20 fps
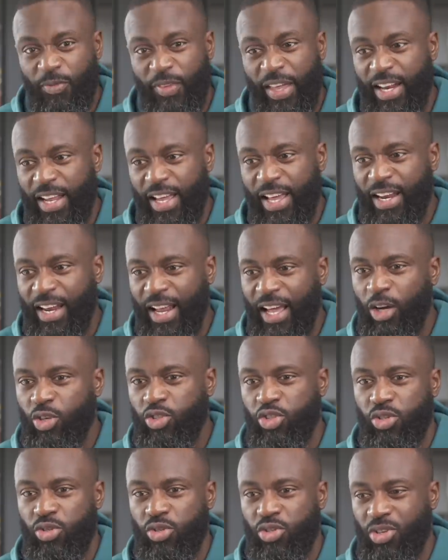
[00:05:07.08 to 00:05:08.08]
Then it
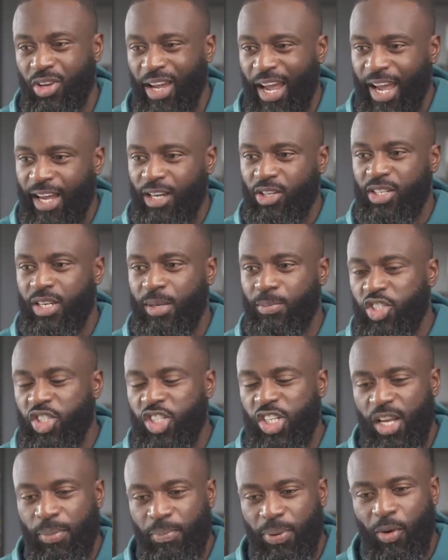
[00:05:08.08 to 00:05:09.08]
allows you to actually
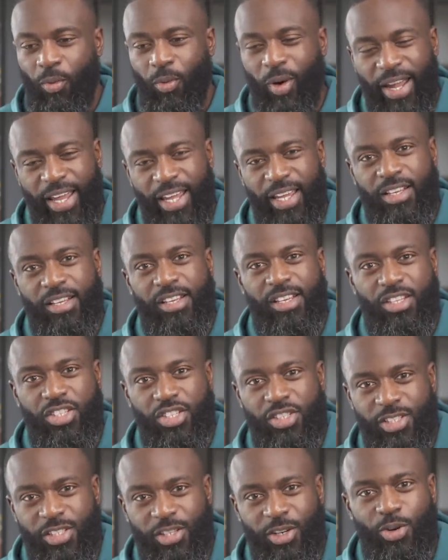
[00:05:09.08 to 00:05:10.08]
chip away
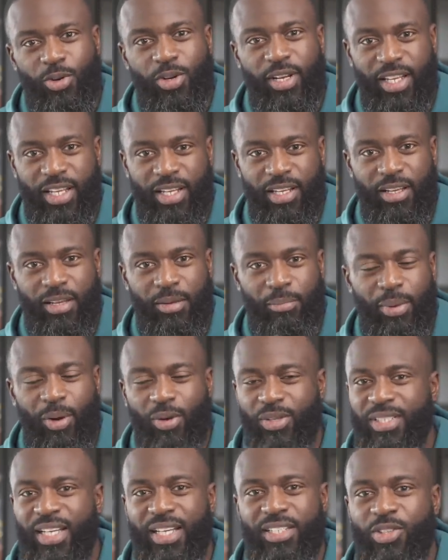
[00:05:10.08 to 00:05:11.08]
slowly,
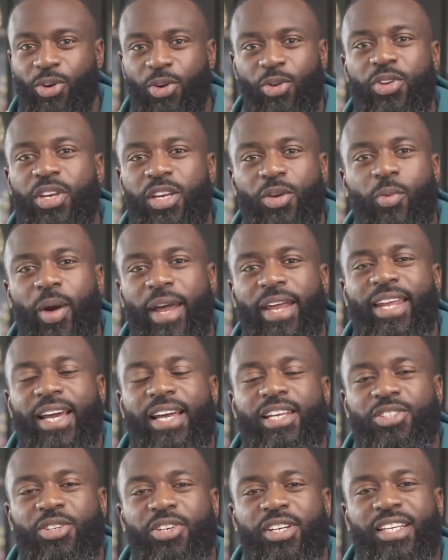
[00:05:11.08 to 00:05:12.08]
because that's the only way
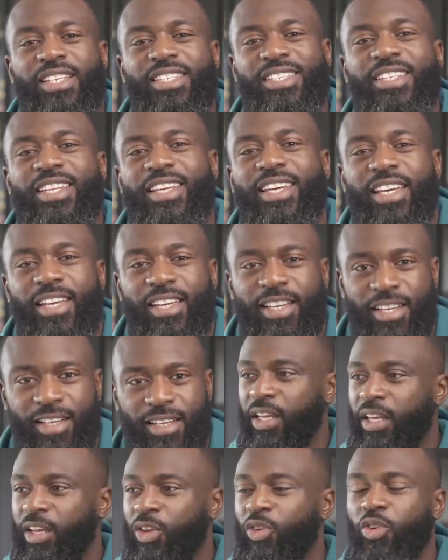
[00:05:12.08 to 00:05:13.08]
that it's gonna stick.
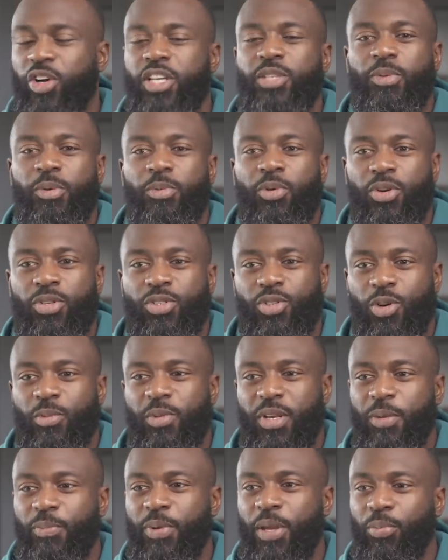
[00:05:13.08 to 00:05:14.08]
It annoys me because so
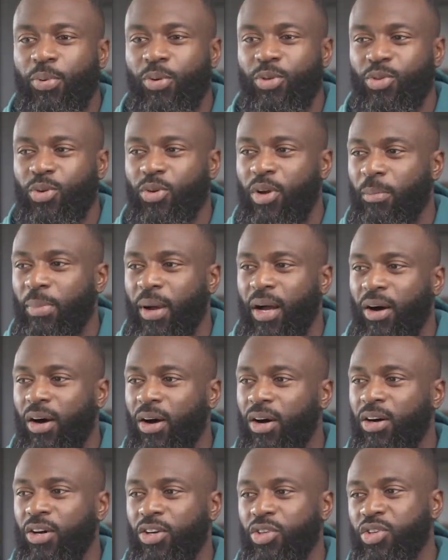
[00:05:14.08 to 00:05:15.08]
many people talk about,
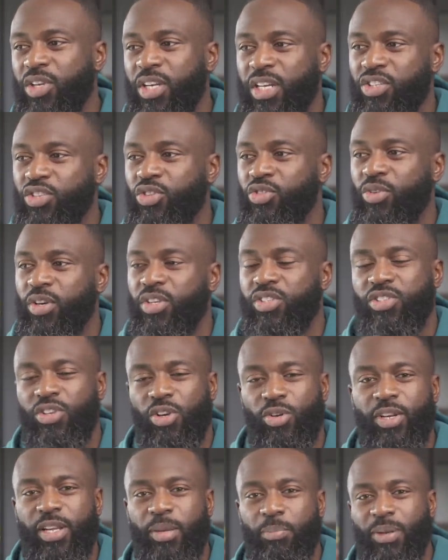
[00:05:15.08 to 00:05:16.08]
oh, you need to do it
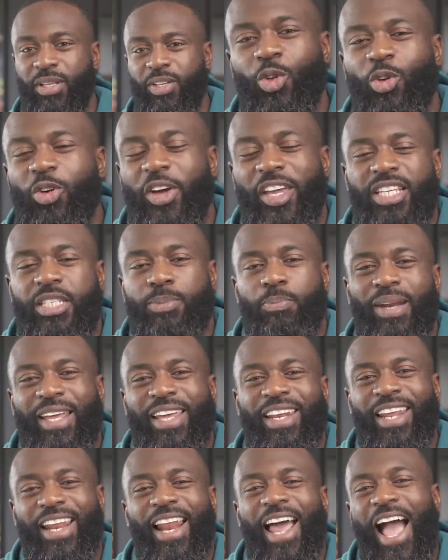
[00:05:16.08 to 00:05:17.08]
slowly, but you're not
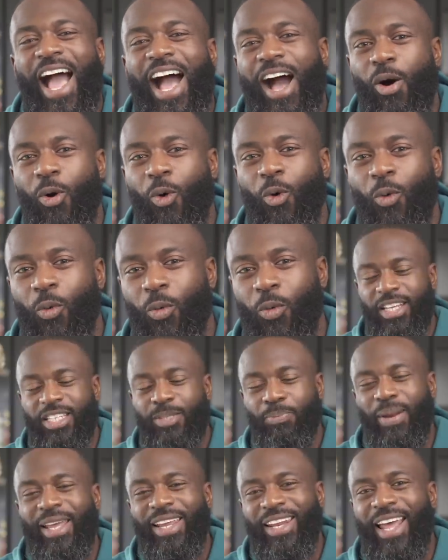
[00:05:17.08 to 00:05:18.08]
explaining how.
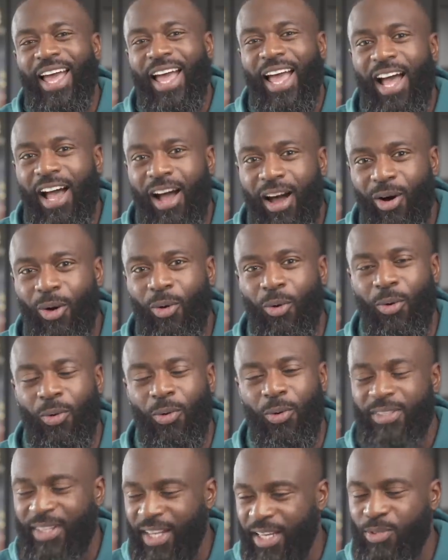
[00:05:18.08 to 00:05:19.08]
Explain the how.
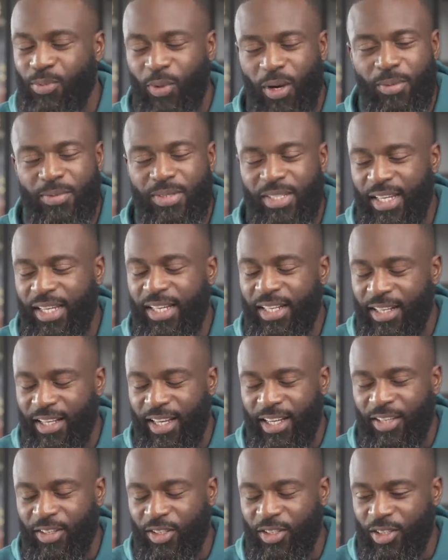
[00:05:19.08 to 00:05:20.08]
So that's what I'm saying,
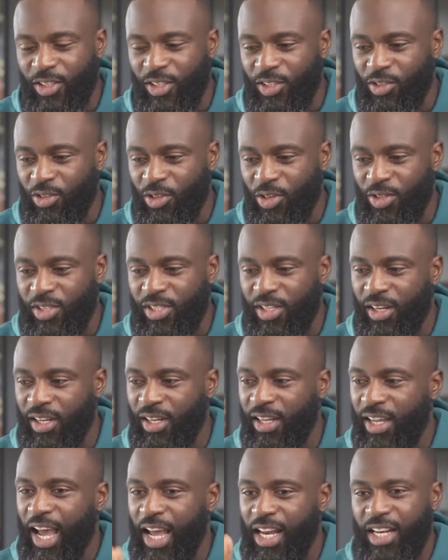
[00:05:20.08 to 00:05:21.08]
like, you know,
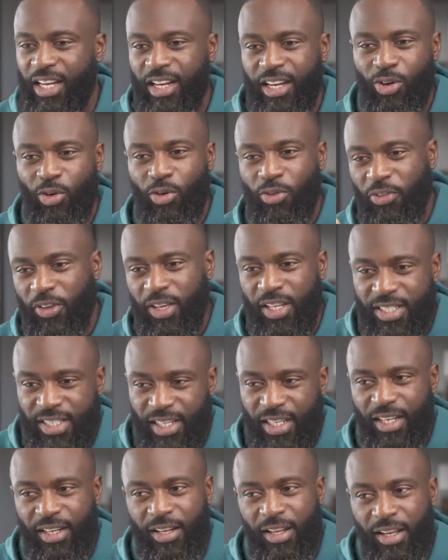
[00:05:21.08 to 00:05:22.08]
start adding little things
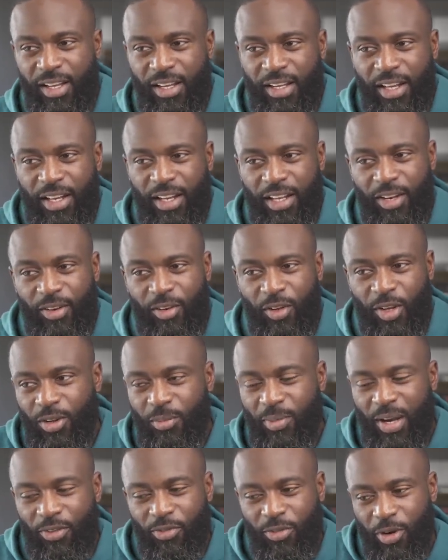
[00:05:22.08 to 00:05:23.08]
in, and then you
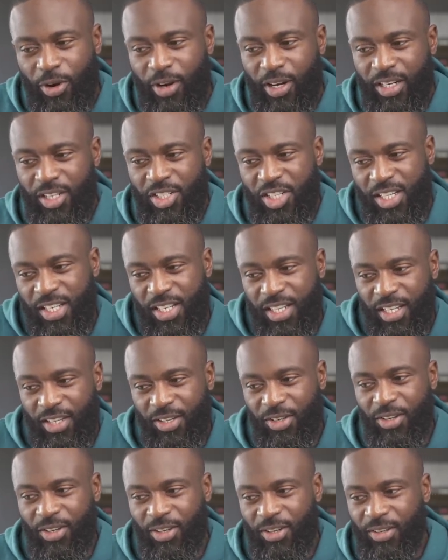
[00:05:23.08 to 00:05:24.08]
might throw in a cheeky,
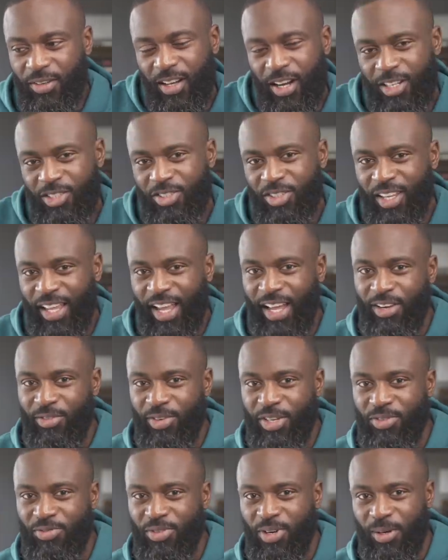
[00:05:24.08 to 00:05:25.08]
you know, 100
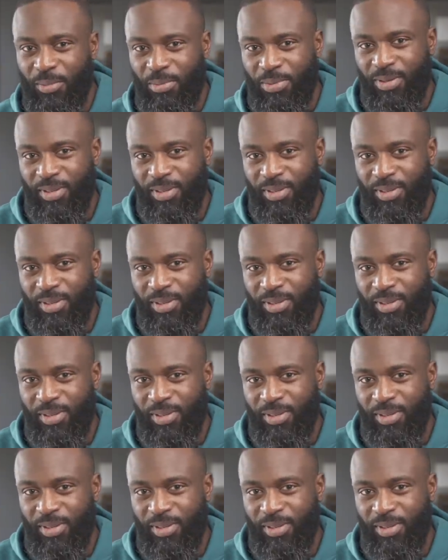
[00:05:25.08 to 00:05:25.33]
calorie drop.